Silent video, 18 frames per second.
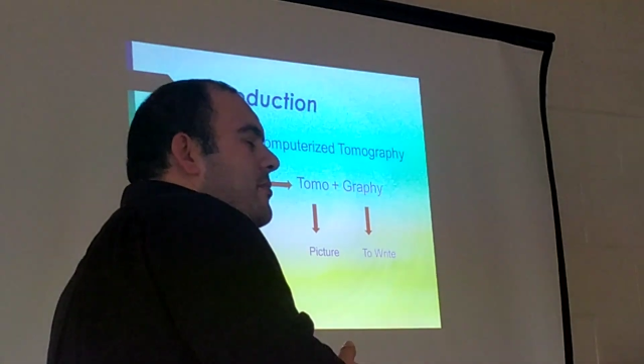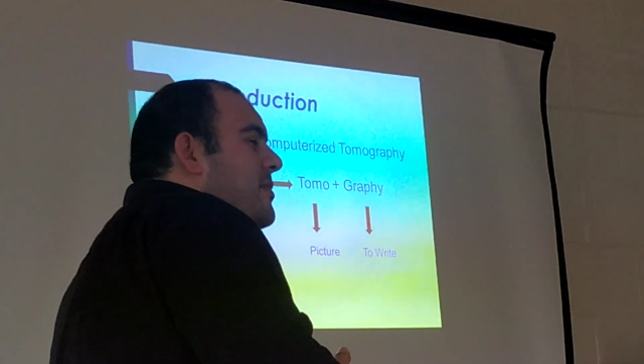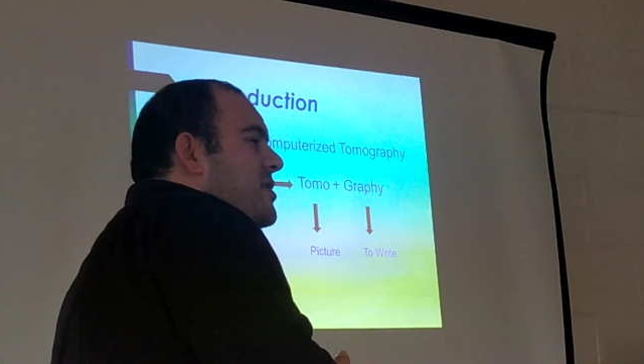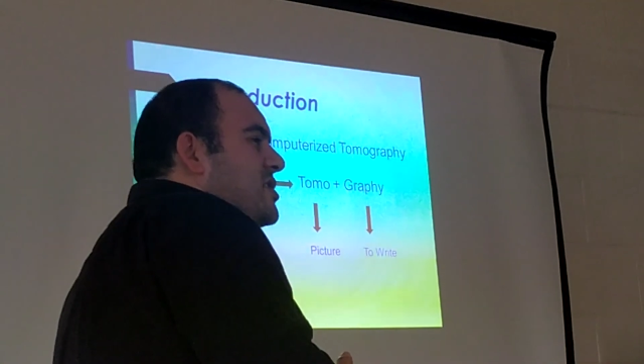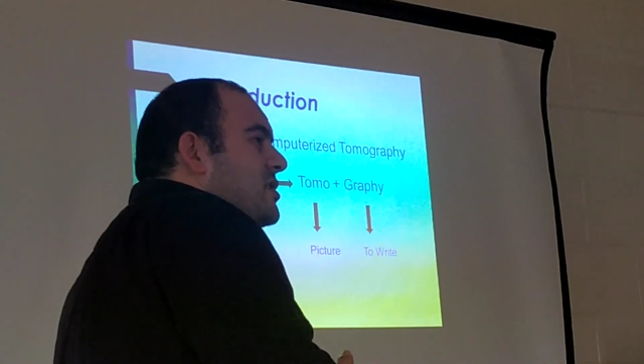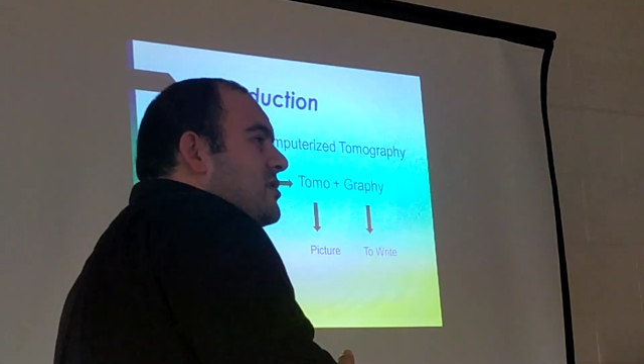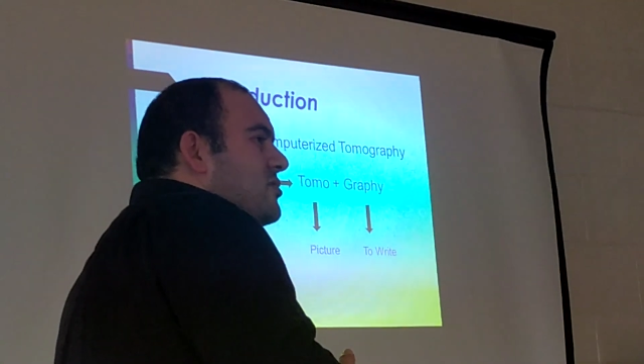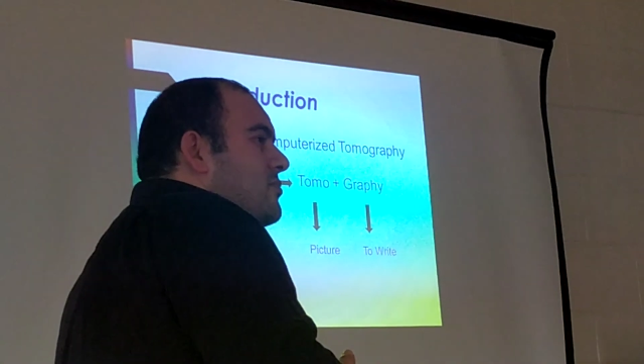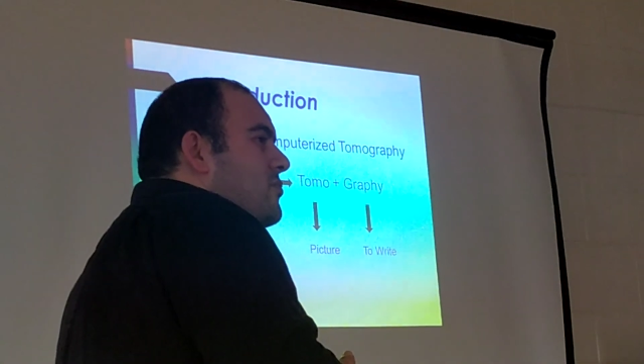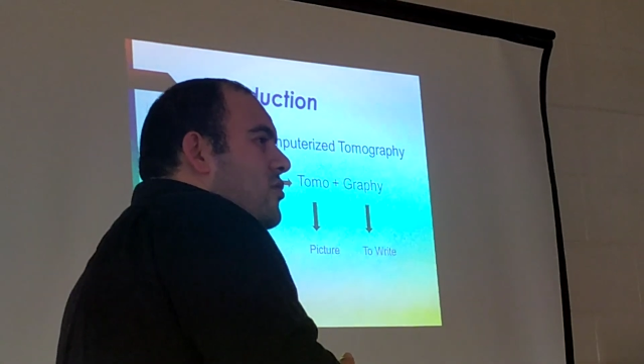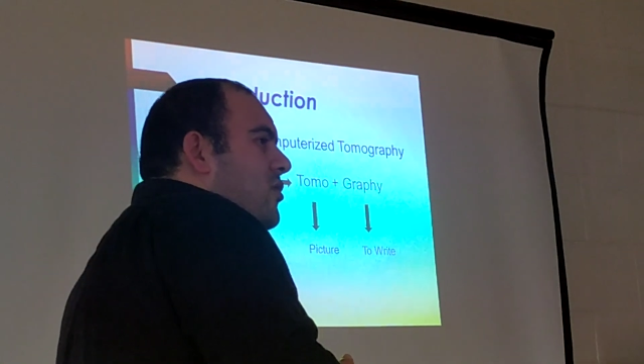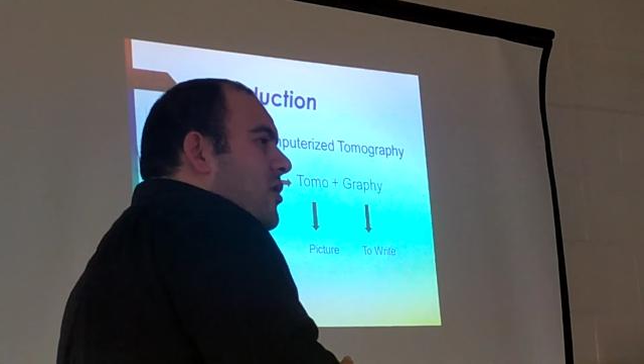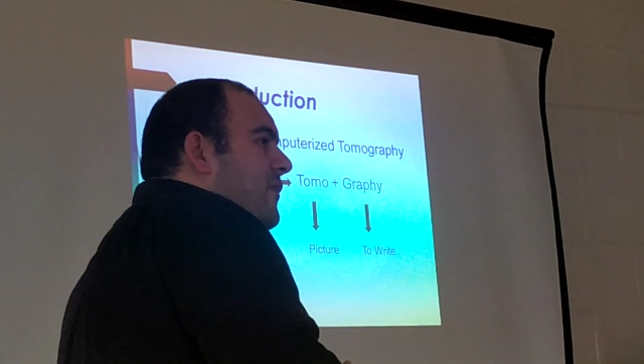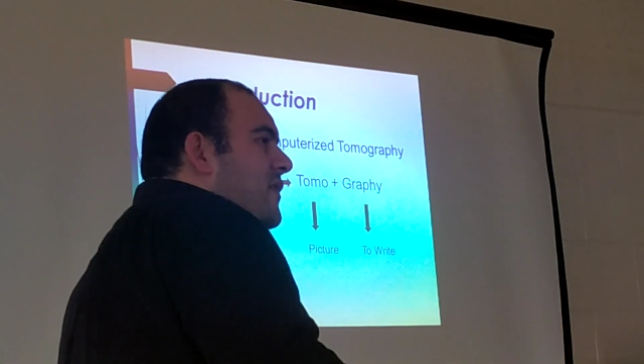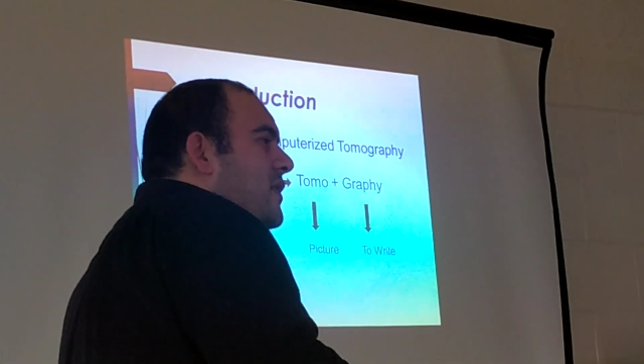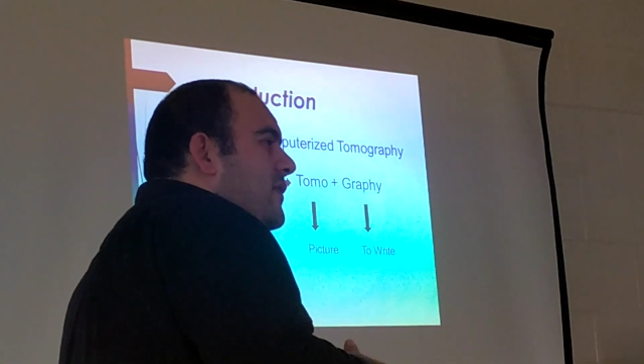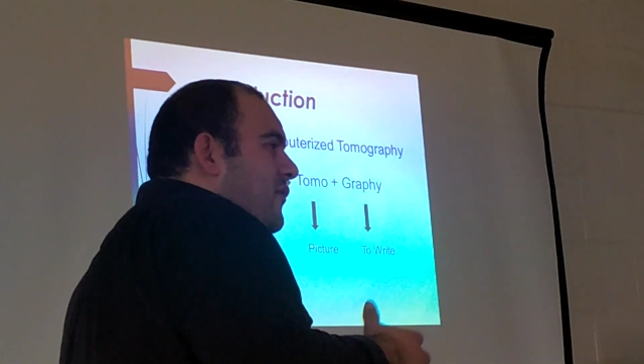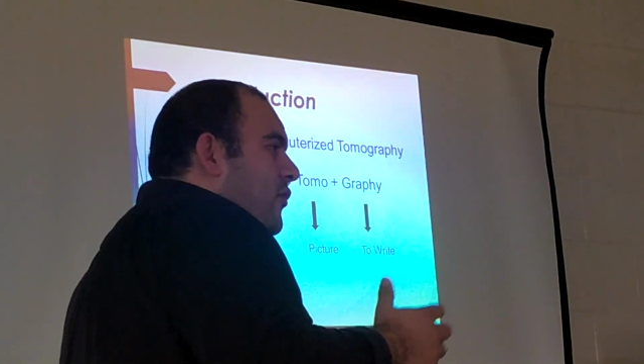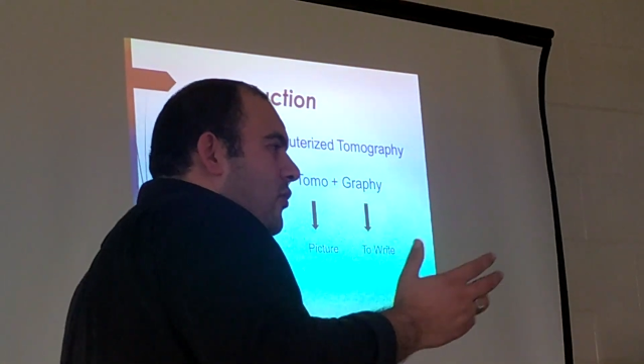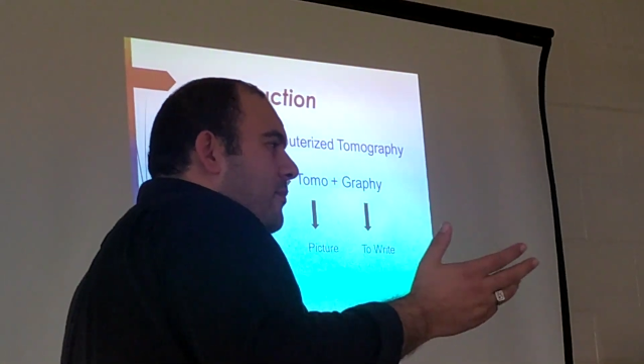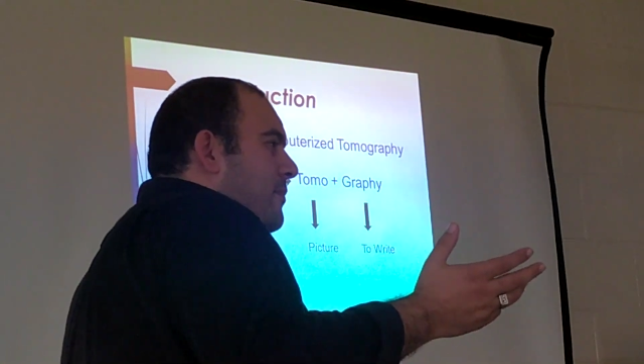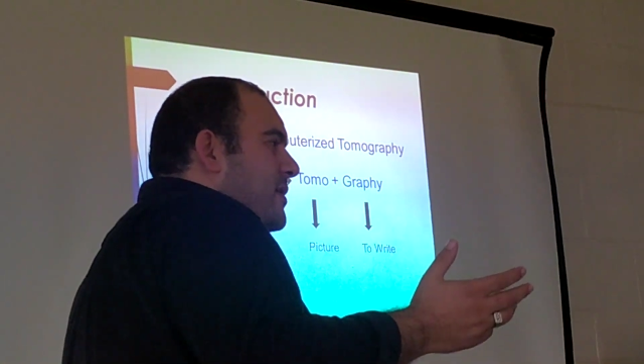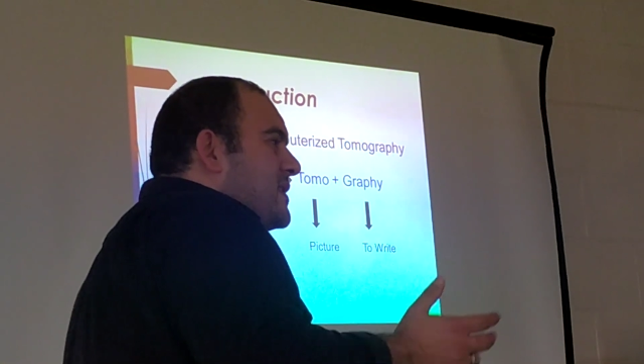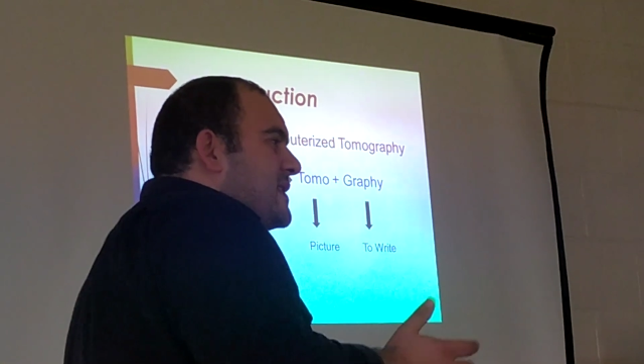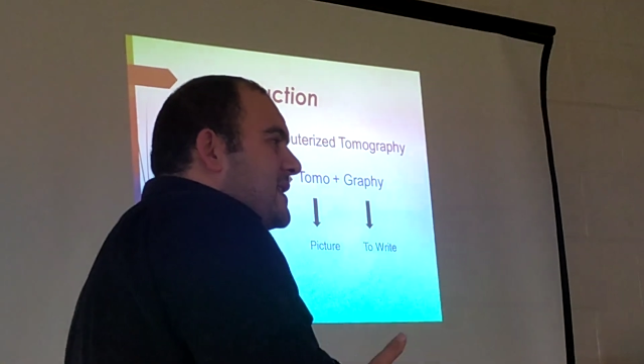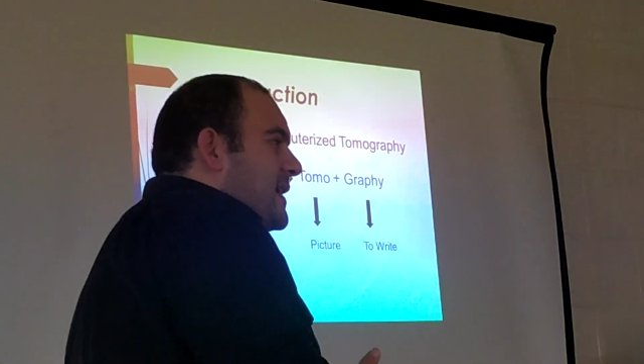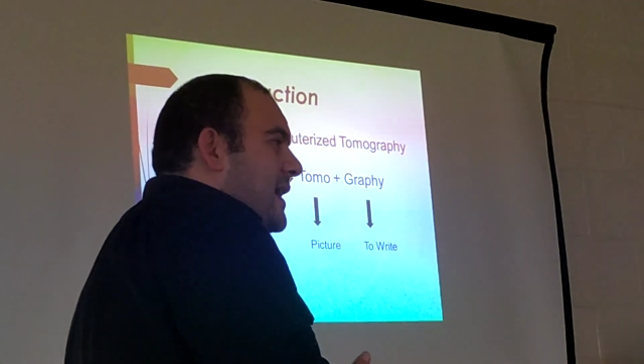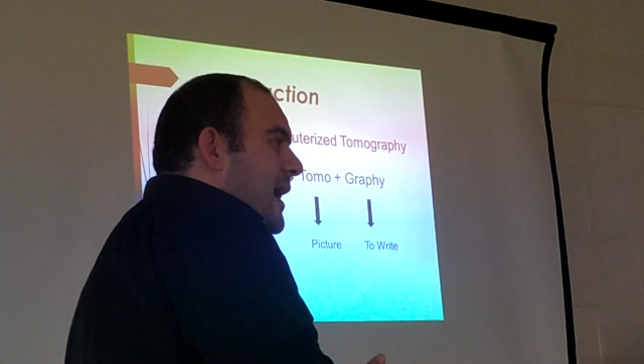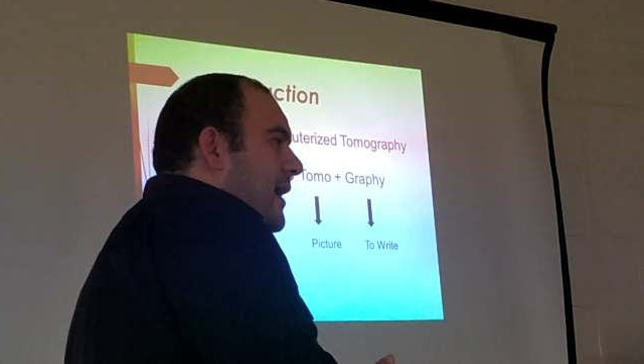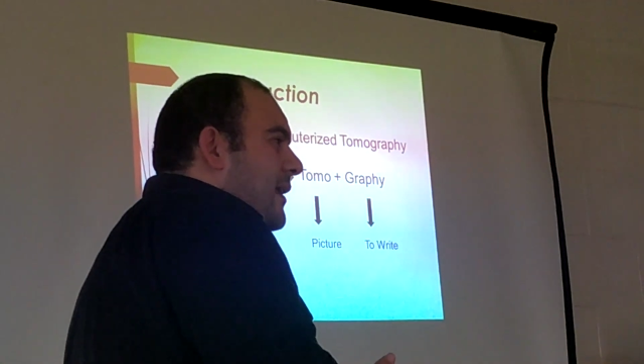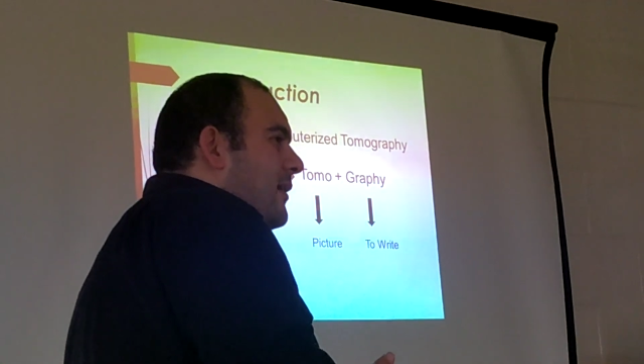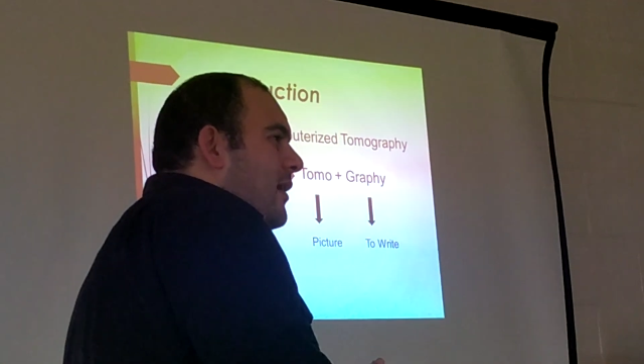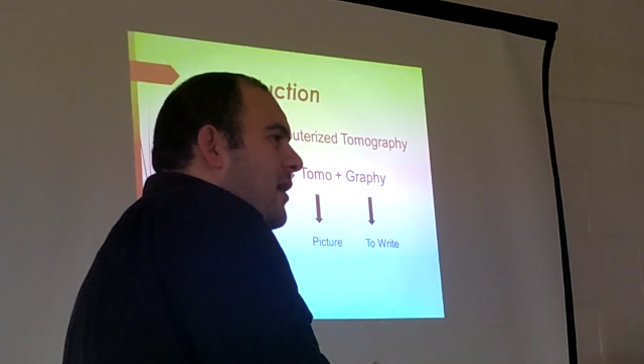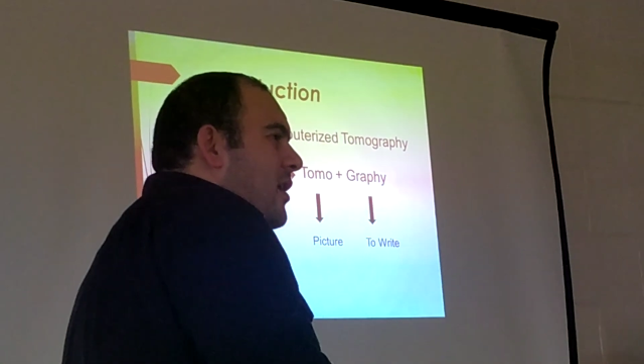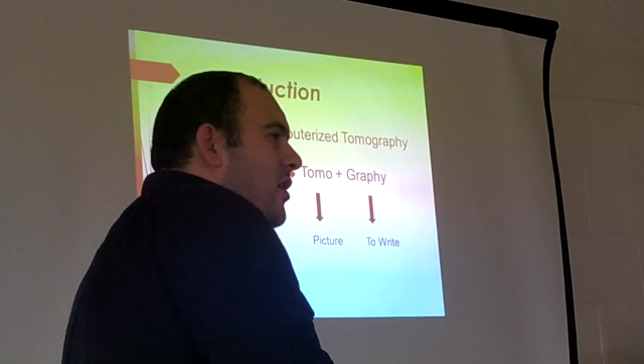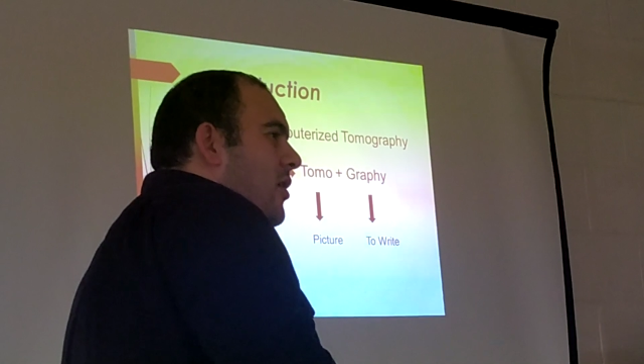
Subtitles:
emission tomography for PET scan,